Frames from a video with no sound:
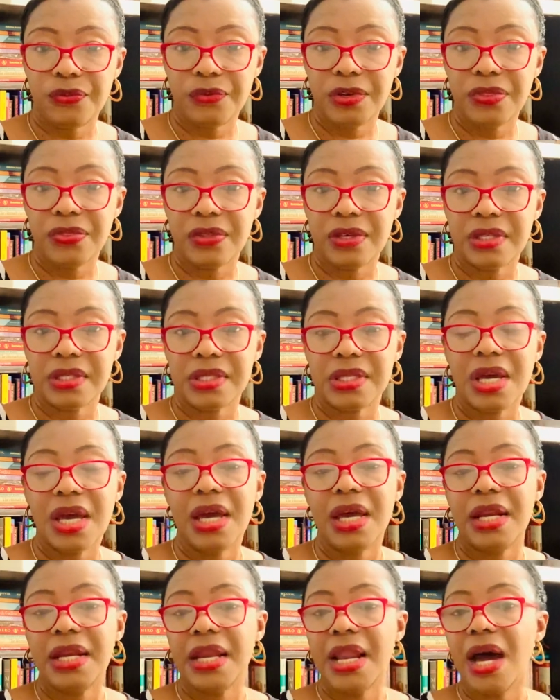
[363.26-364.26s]
things.
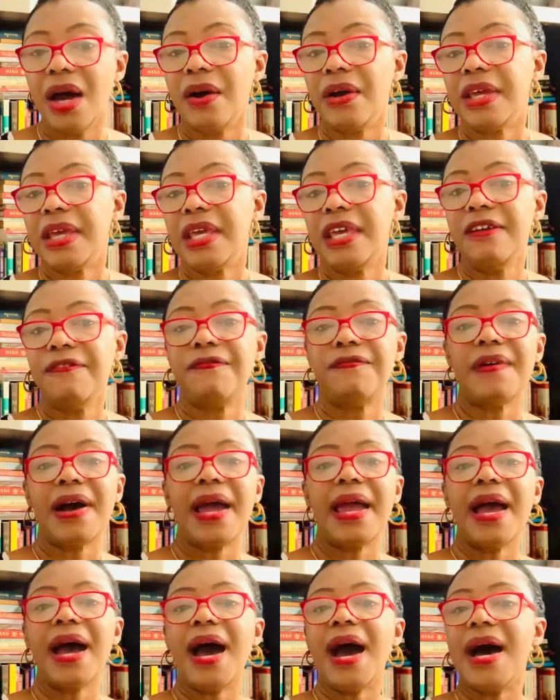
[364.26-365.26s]
Now, if
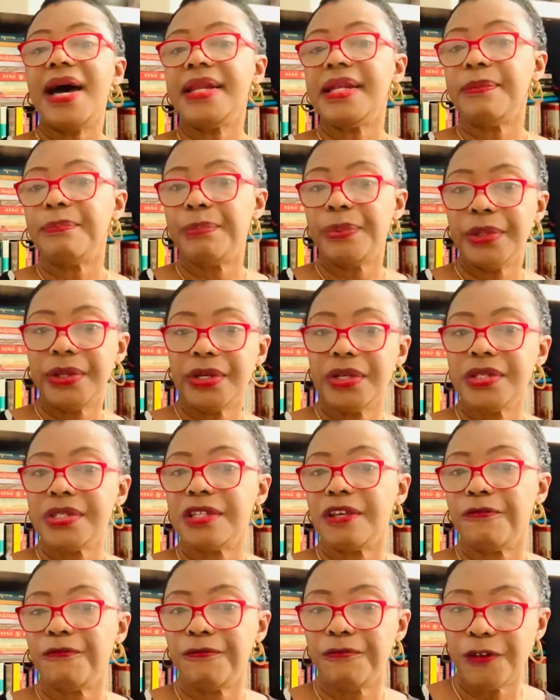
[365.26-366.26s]
I add a bonus,
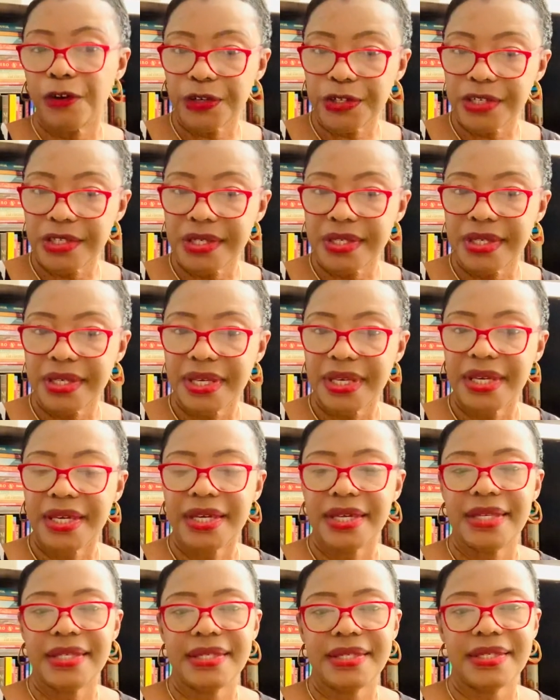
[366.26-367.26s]
the 4th
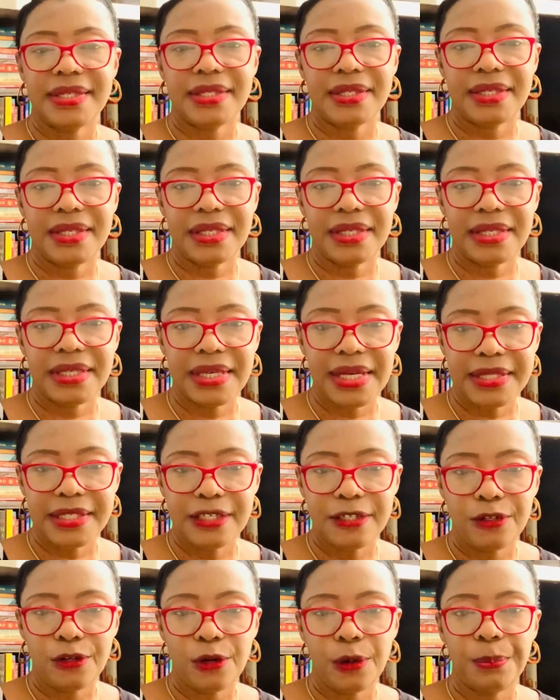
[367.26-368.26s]
is
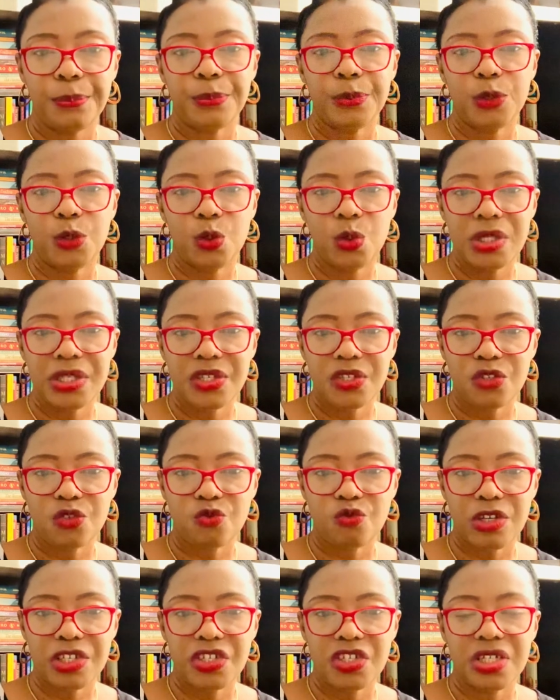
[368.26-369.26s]
getting up, doing
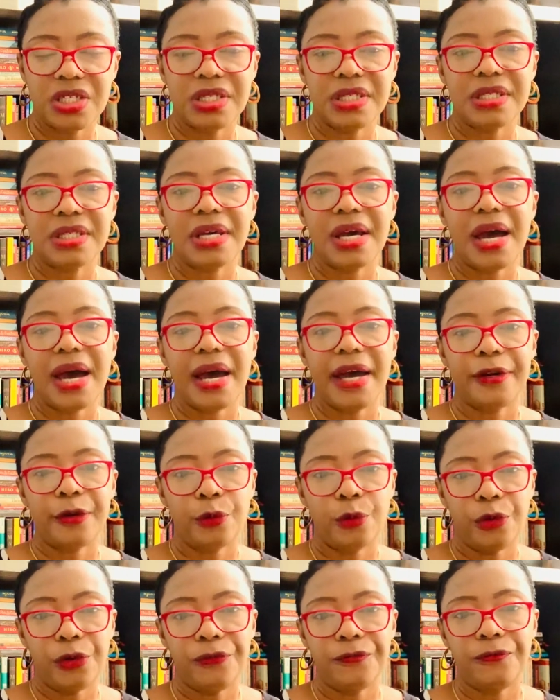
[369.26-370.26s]
stretches, and
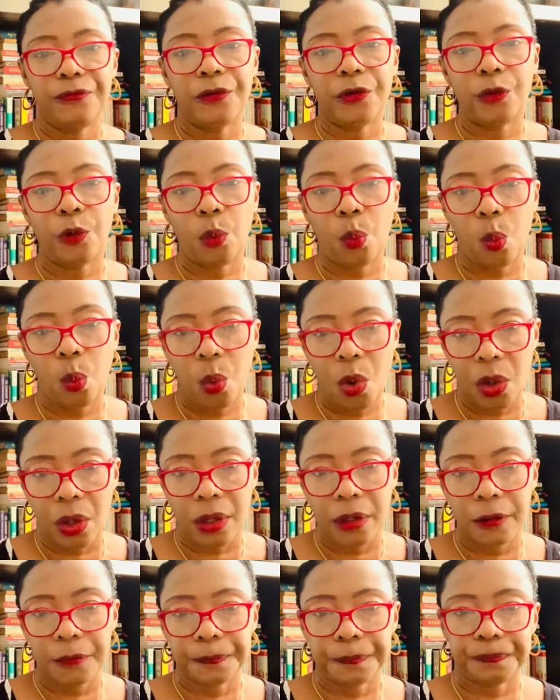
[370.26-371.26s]
going for a
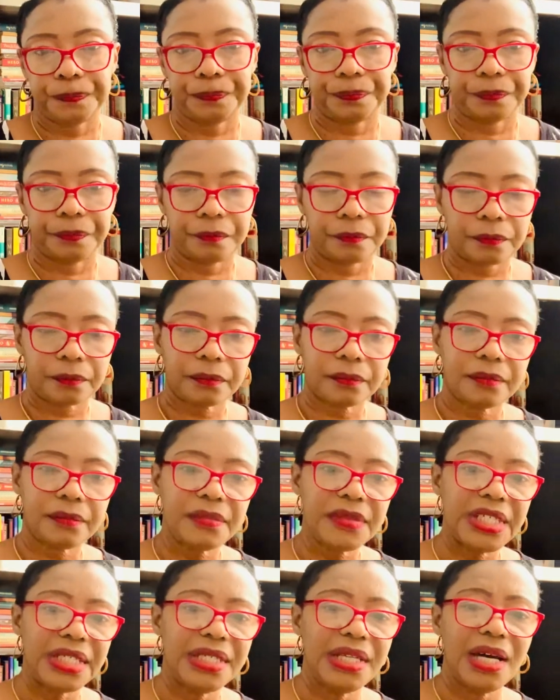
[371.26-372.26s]
walk.
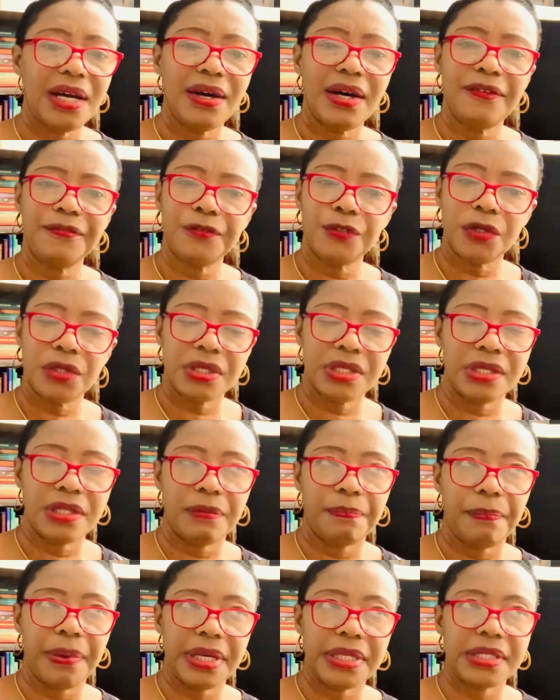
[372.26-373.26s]
Now, I've talked in the
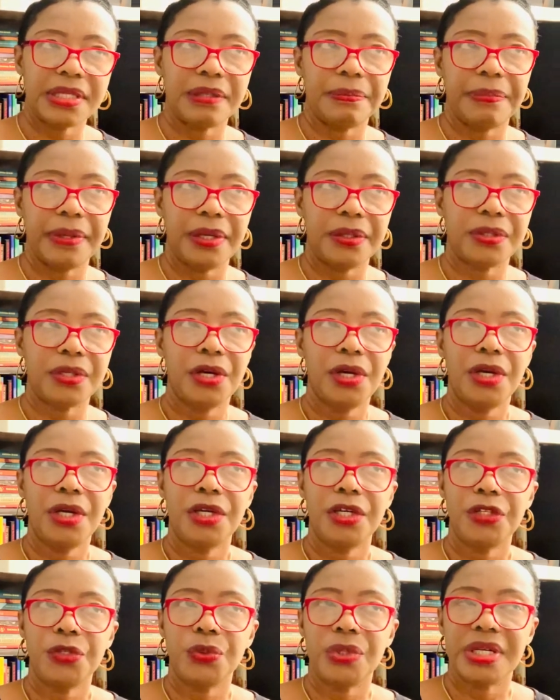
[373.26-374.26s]
past about
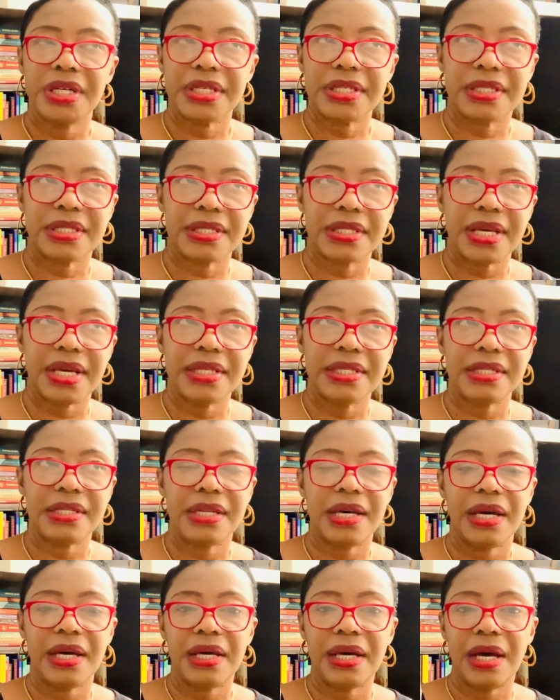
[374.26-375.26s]
doing exercising
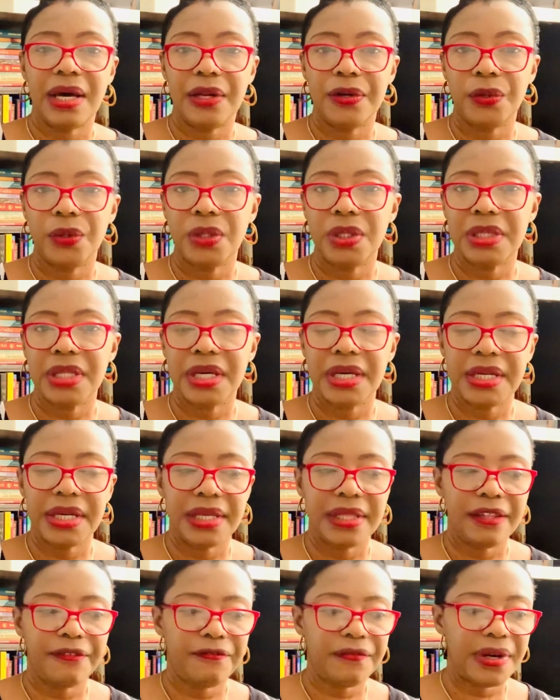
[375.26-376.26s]
and all that,
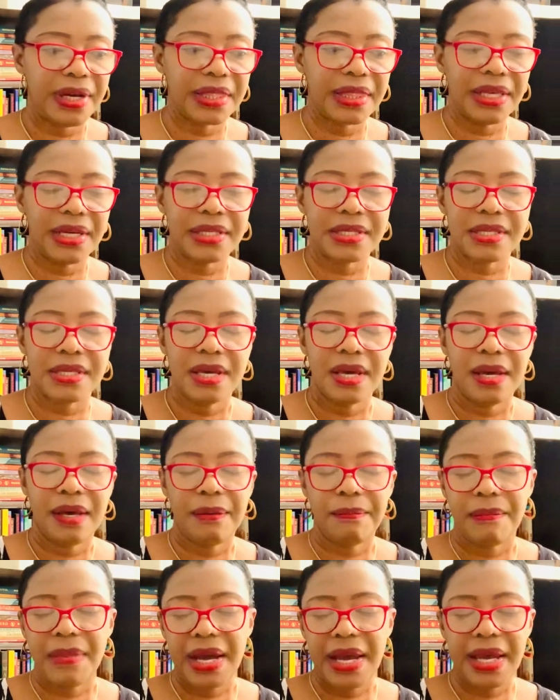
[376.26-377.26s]
and the fact that
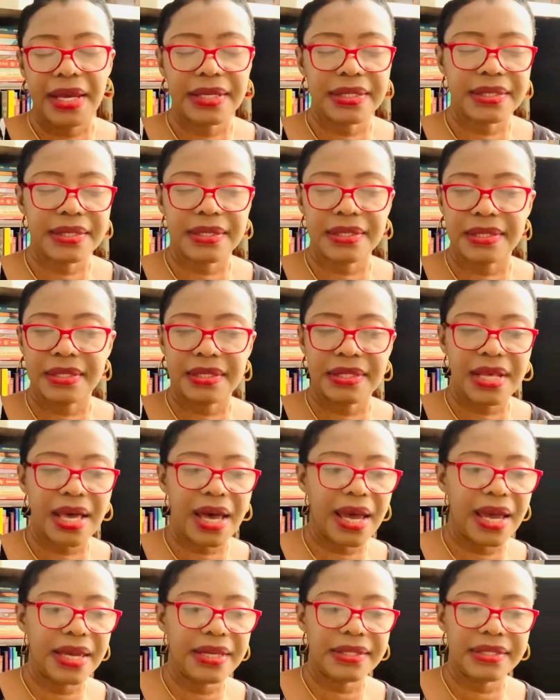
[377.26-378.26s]
my
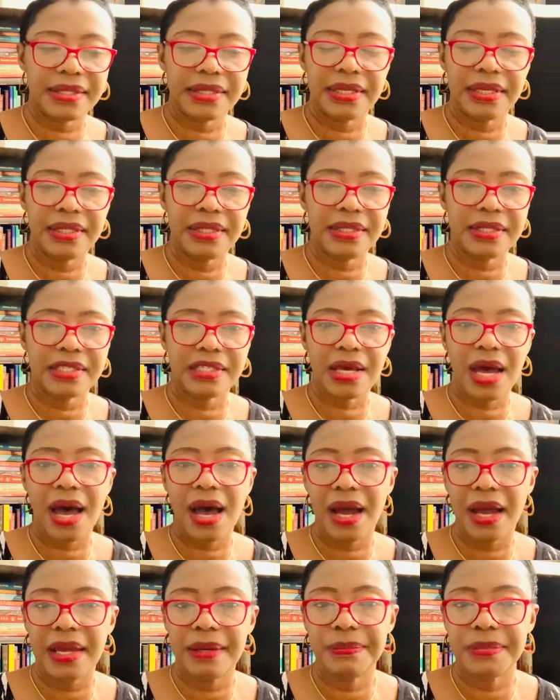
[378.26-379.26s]
exercising
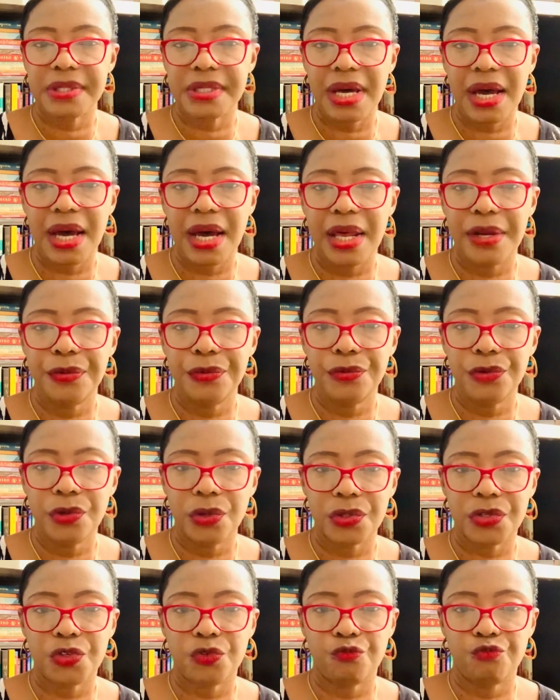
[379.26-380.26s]
times are
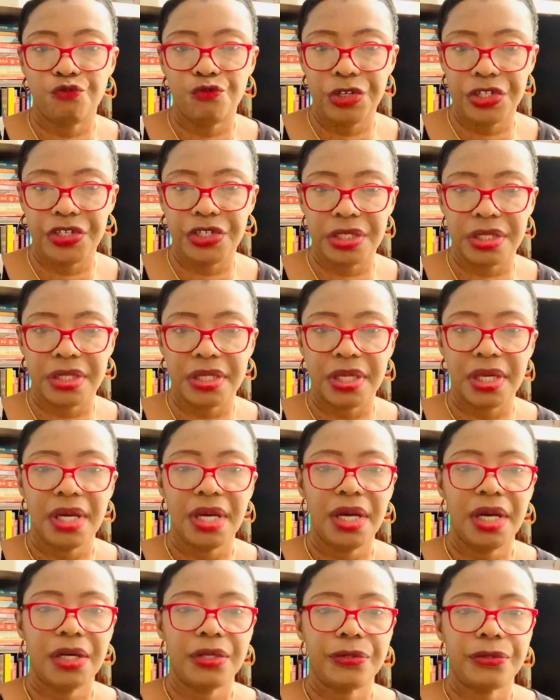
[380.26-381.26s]
not rigid.
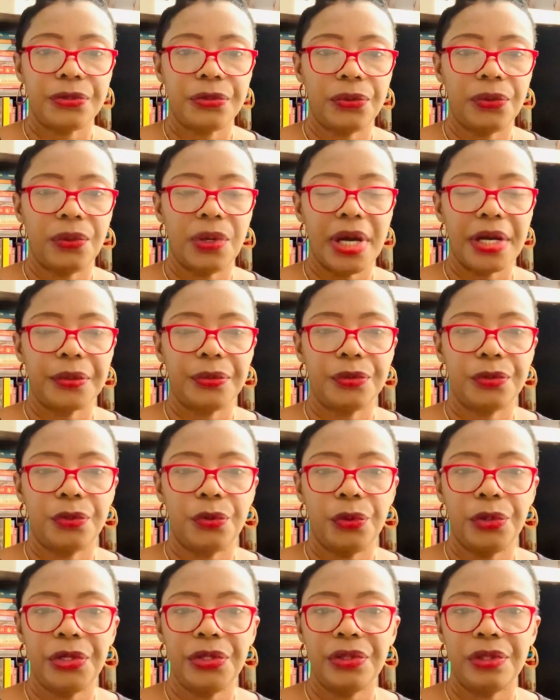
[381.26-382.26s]
So I could
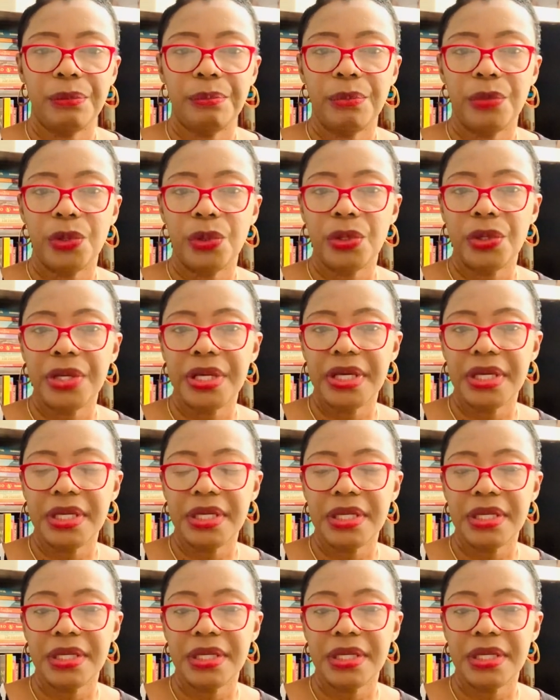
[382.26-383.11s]
go in the morning,